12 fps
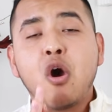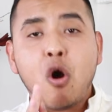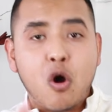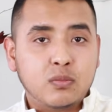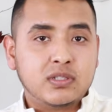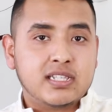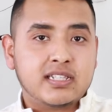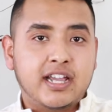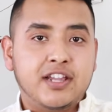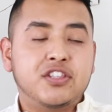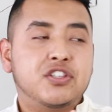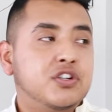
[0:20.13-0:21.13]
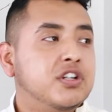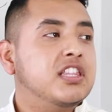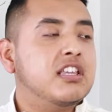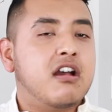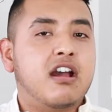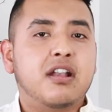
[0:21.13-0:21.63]
home design during
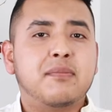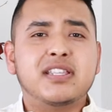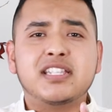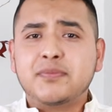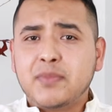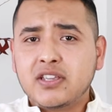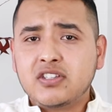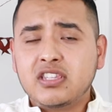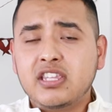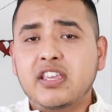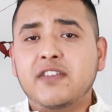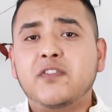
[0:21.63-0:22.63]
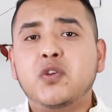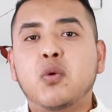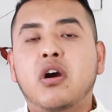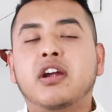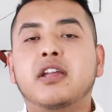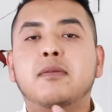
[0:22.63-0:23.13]
the autumn, especially if you
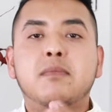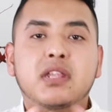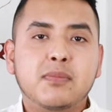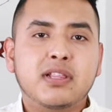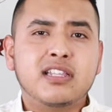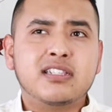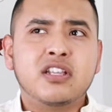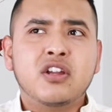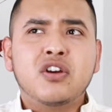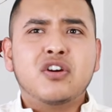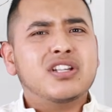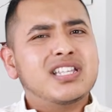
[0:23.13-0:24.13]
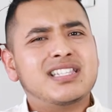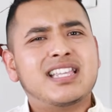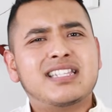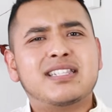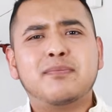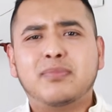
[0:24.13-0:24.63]
are a minimalist or just
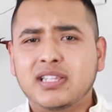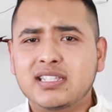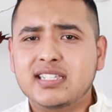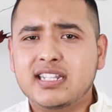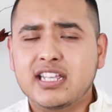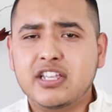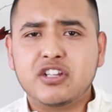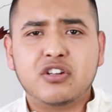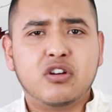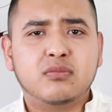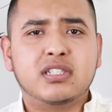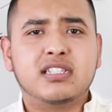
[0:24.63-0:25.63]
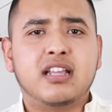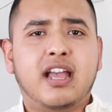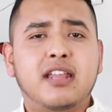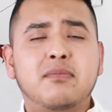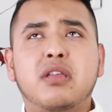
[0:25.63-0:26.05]
like simplicity in your home design.